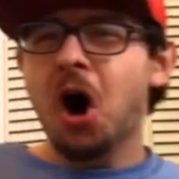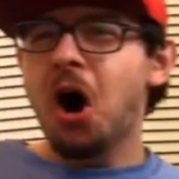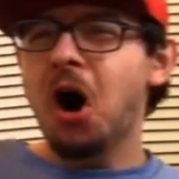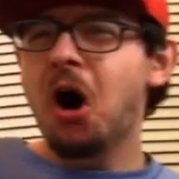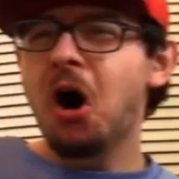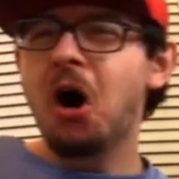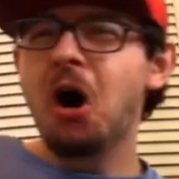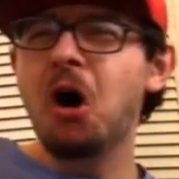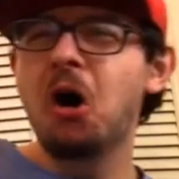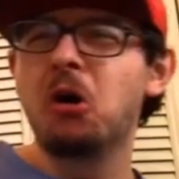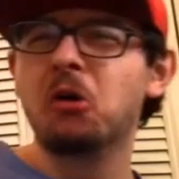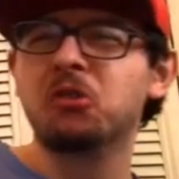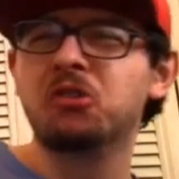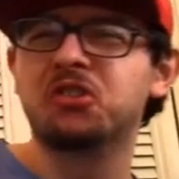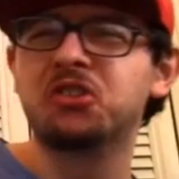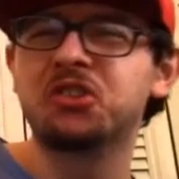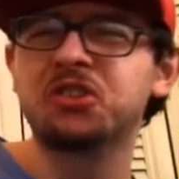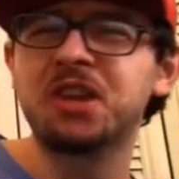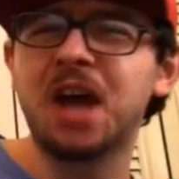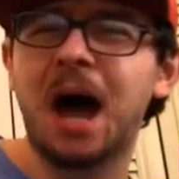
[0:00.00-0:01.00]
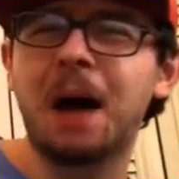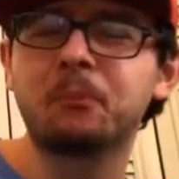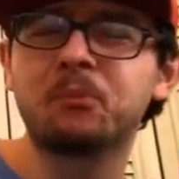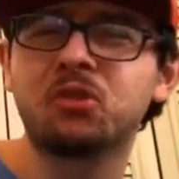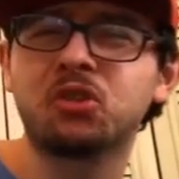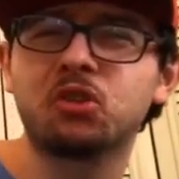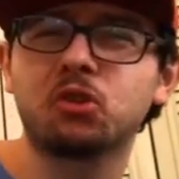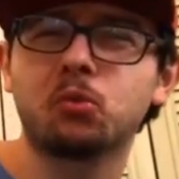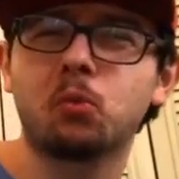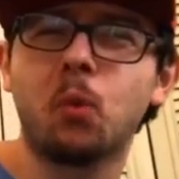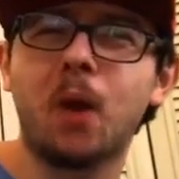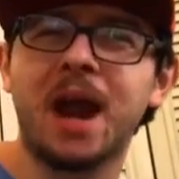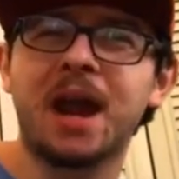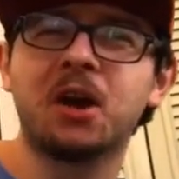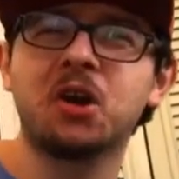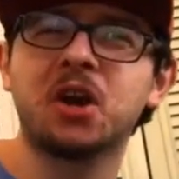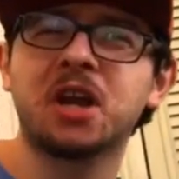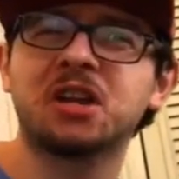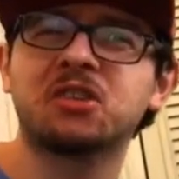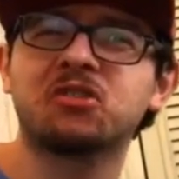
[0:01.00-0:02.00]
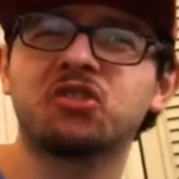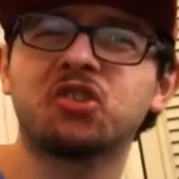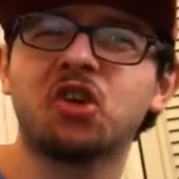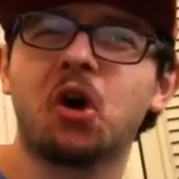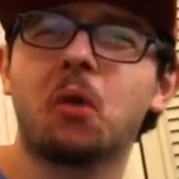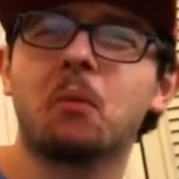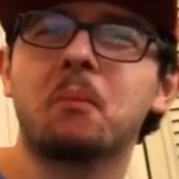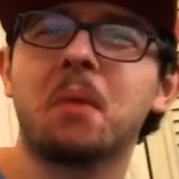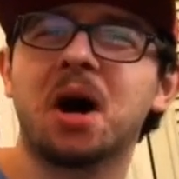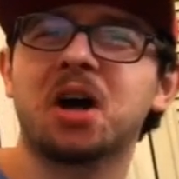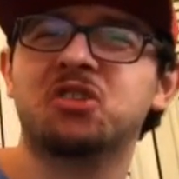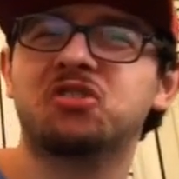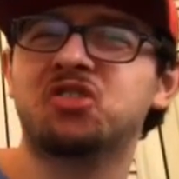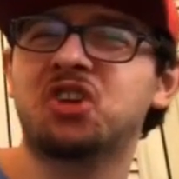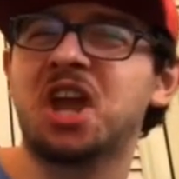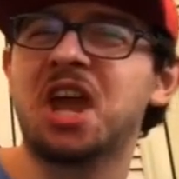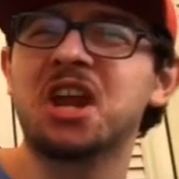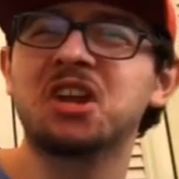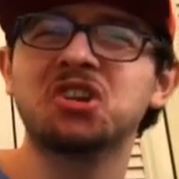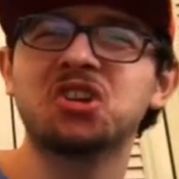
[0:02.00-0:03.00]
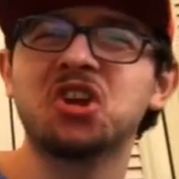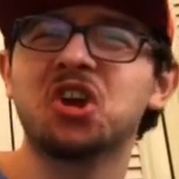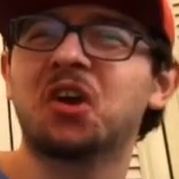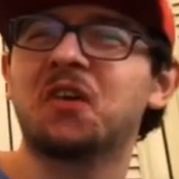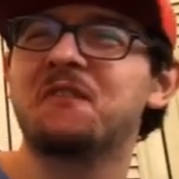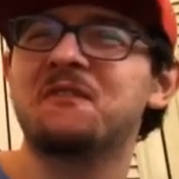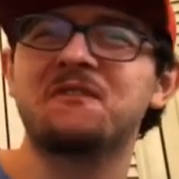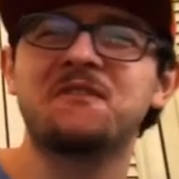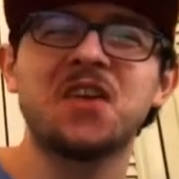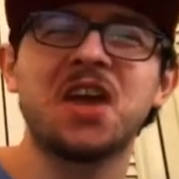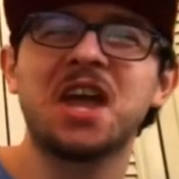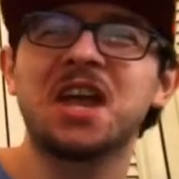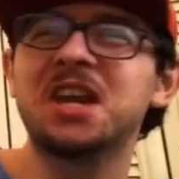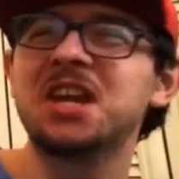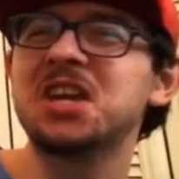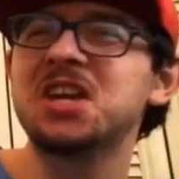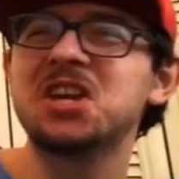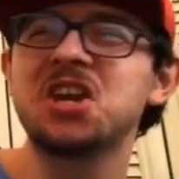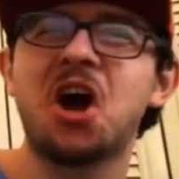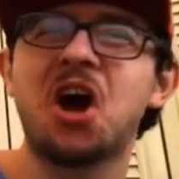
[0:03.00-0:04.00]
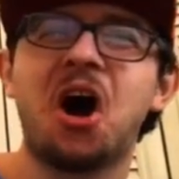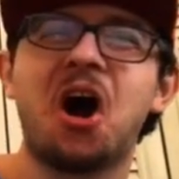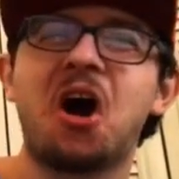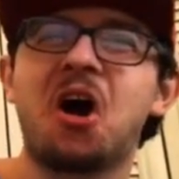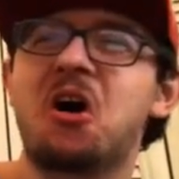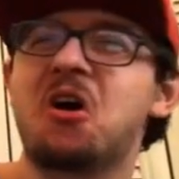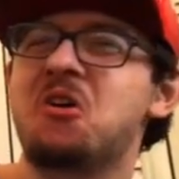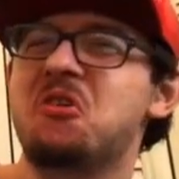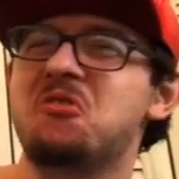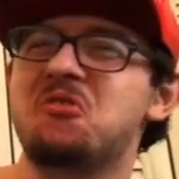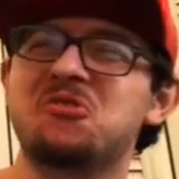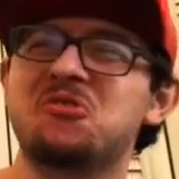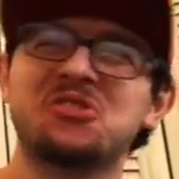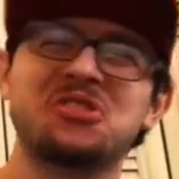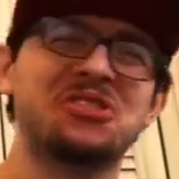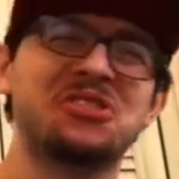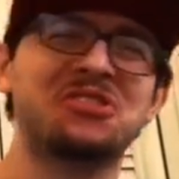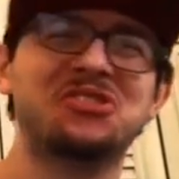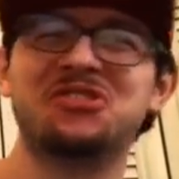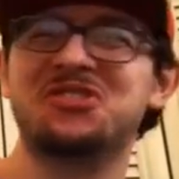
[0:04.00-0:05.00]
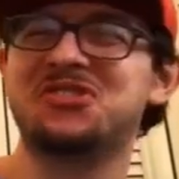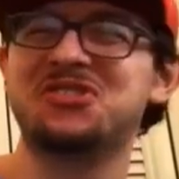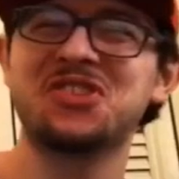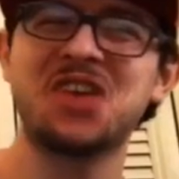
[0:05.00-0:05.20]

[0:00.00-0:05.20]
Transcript: "Oh, stop swearing so much in your videos,